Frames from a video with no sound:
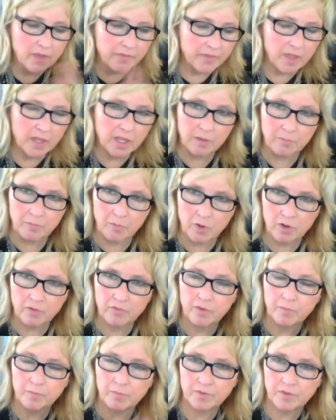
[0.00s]
They can morph
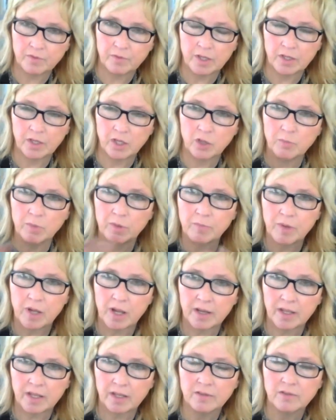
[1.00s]
from to a human
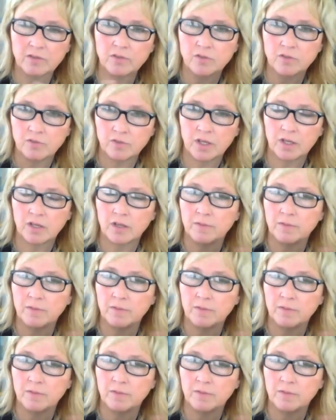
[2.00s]
body to